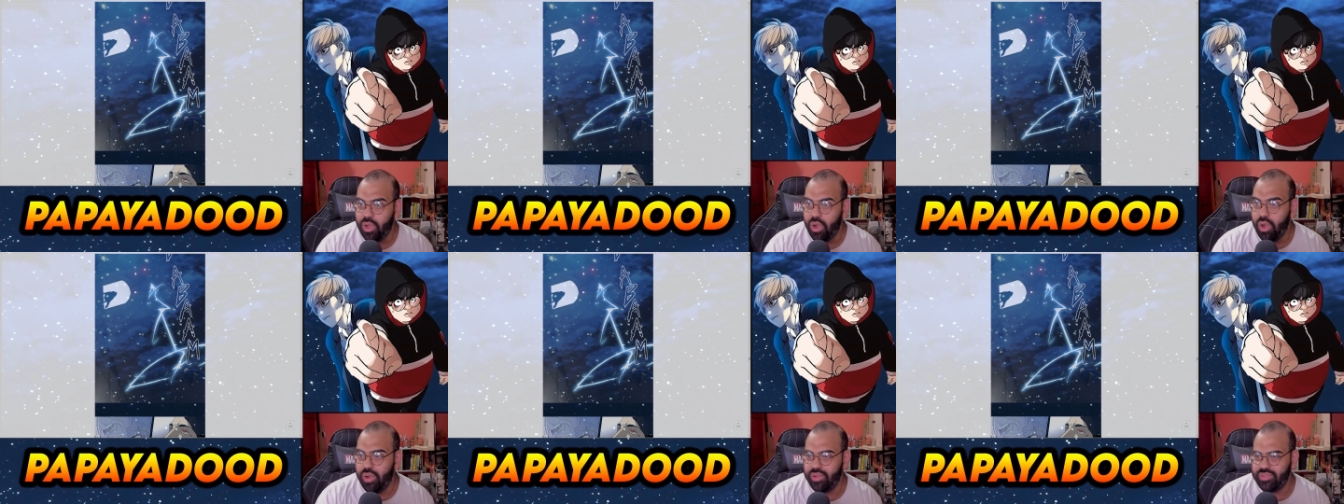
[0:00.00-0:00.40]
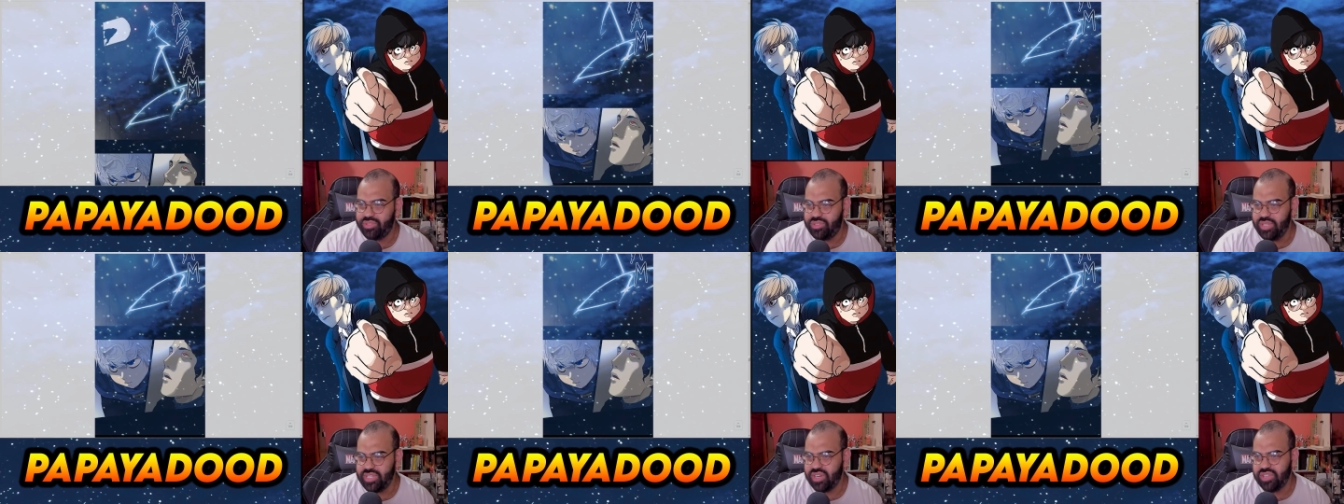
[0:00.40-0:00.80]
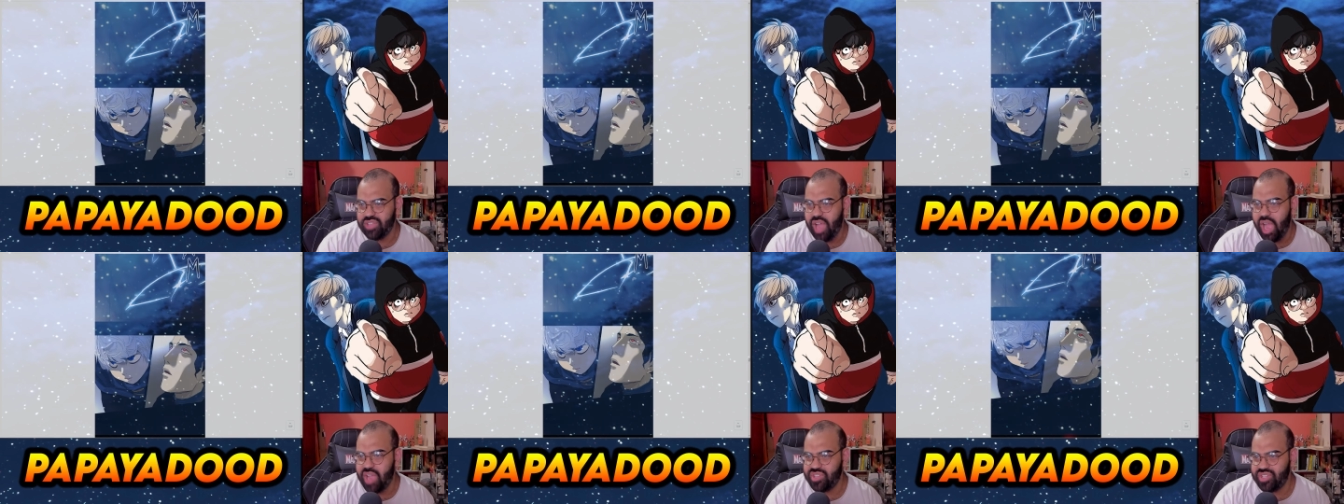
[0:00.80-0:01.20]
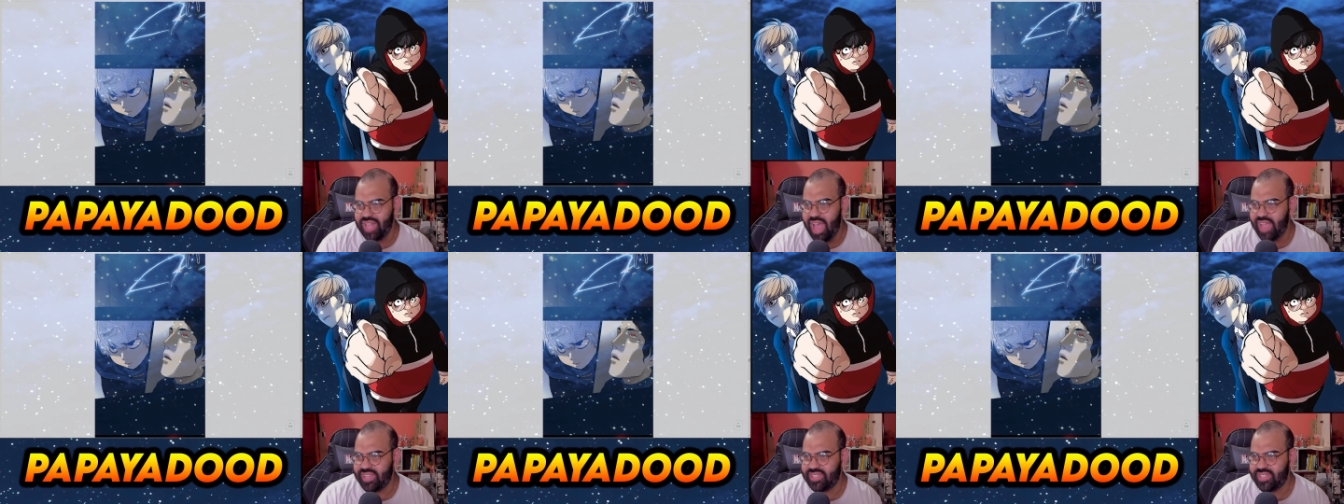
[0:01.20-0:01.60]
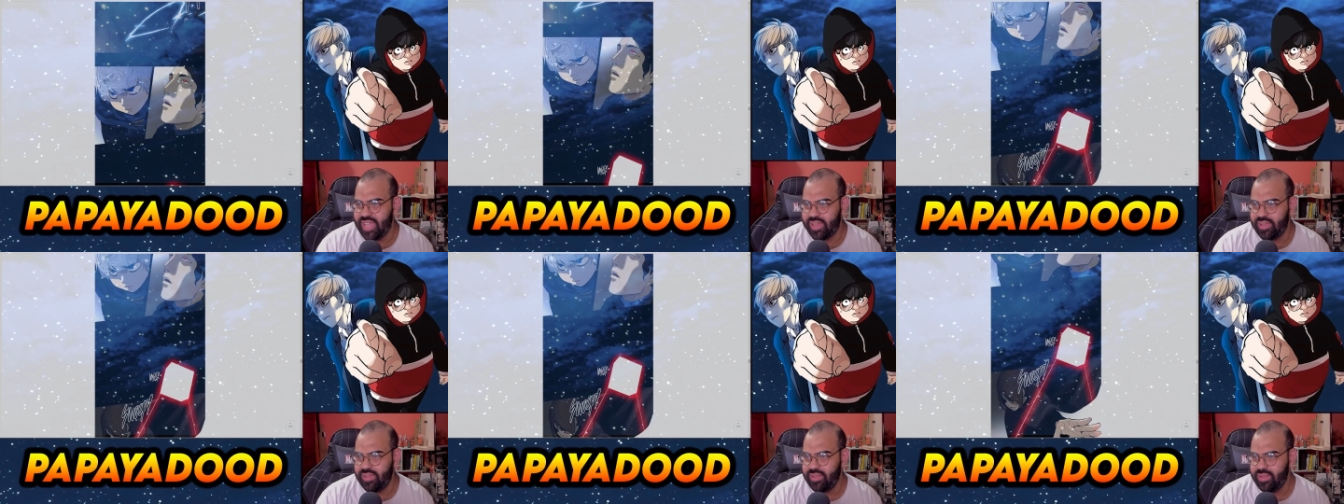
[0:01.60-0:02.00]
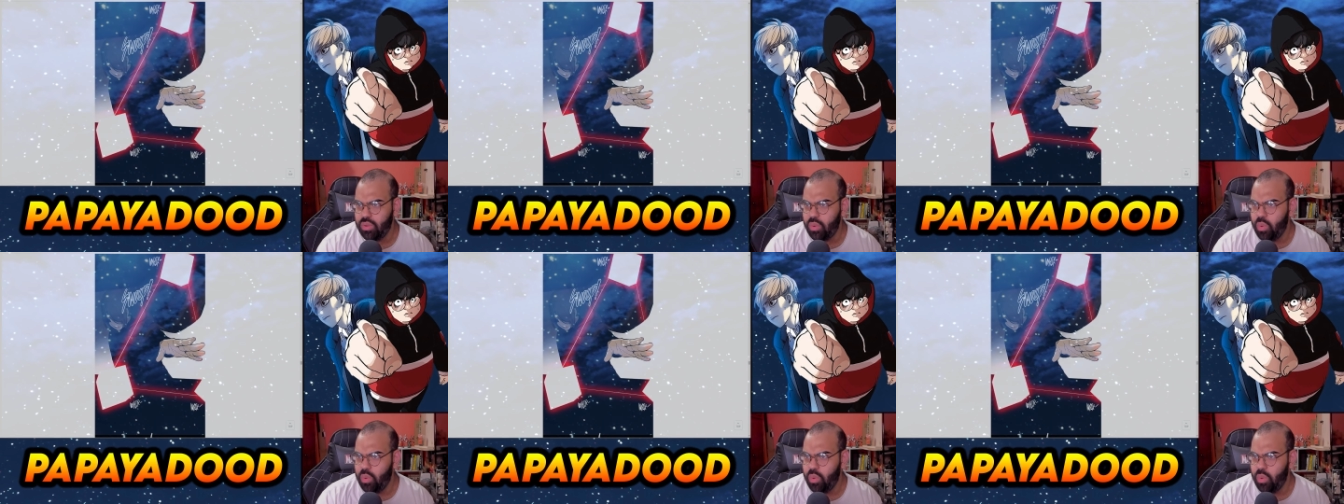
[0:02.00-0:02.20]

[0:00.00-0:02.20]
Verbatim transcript: Oh, he's gonna dodge at last second.